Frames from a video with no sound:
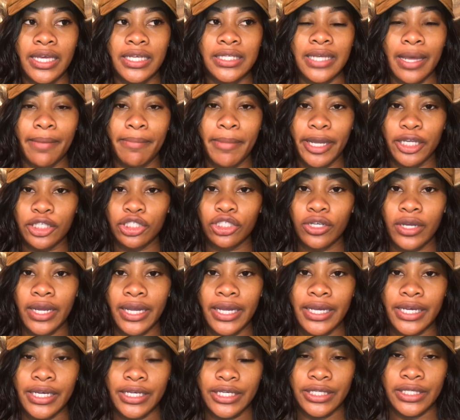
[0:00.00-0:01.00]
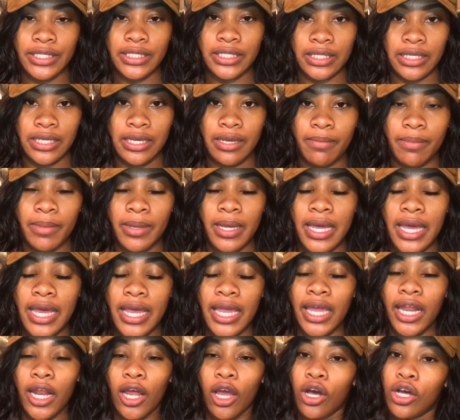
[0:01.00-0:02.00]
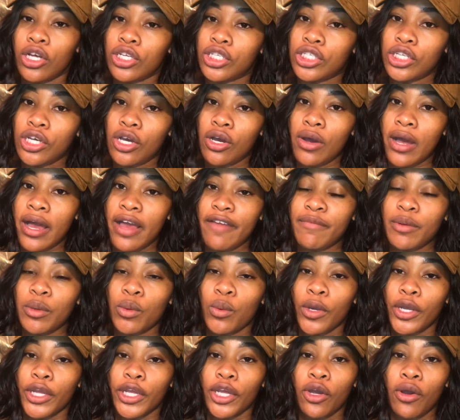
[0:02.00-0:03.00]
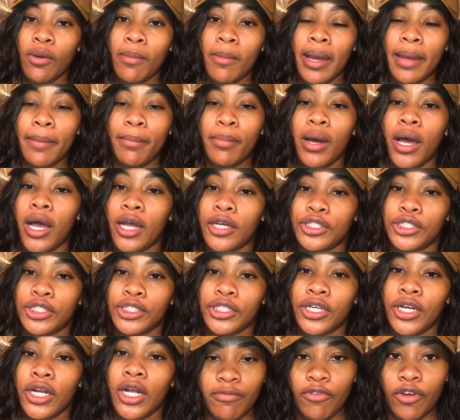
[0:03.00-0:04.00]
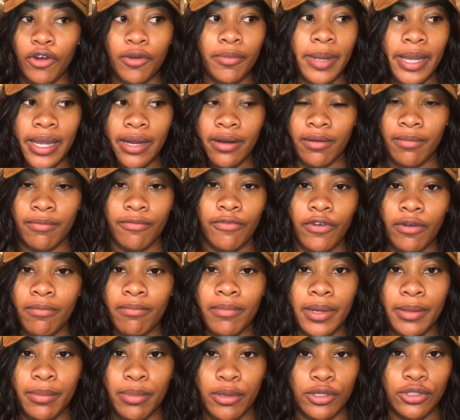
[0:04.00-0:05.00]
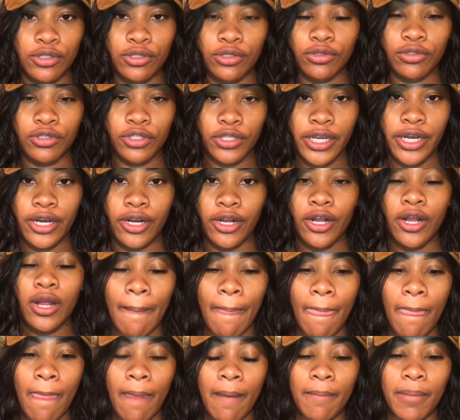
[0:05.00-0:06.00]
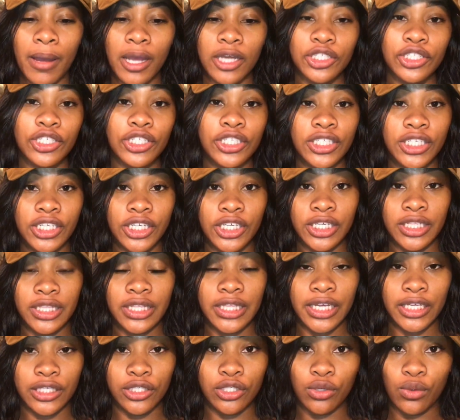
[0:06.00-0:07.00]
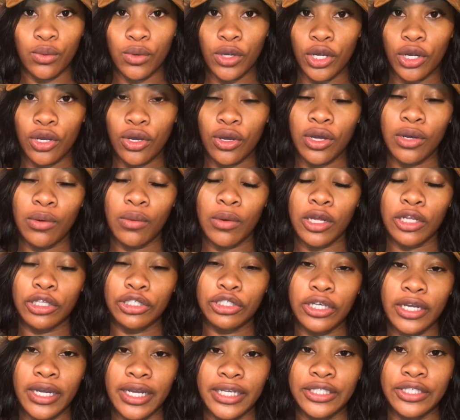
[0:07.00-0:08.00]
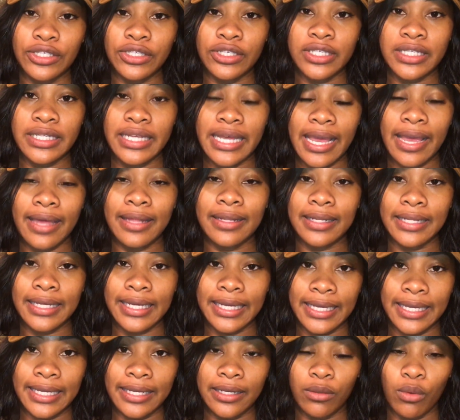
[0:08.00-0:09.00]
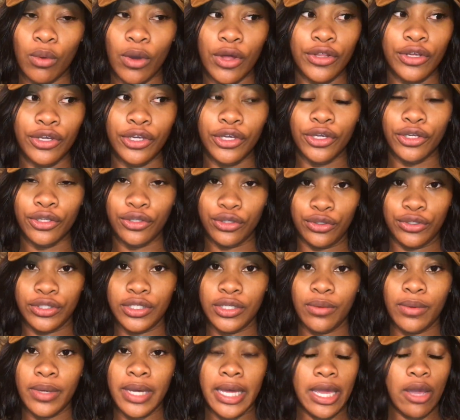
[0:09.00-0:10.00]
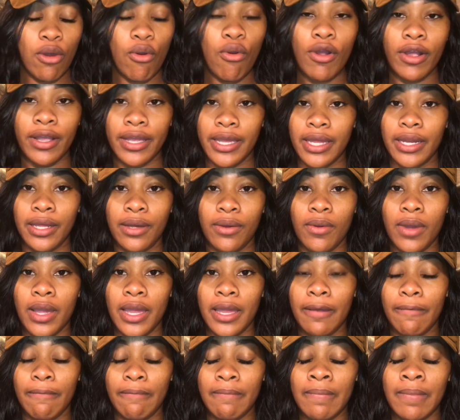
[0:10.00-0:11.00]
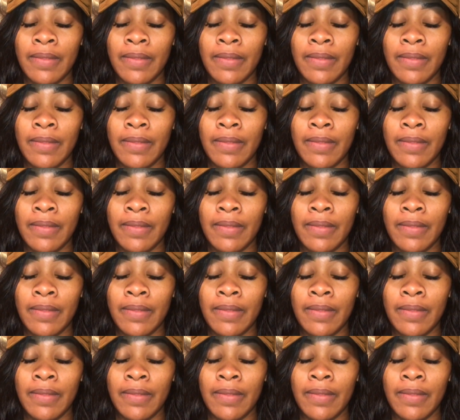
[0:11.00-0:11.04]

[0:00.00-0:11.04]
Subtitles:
is I make sure I get good sleep, and I've been working on my posture, verbatim from my personal trainer. Posture is a good thing to work on while trying to stay lean, whether you're losing weight or gaining weight.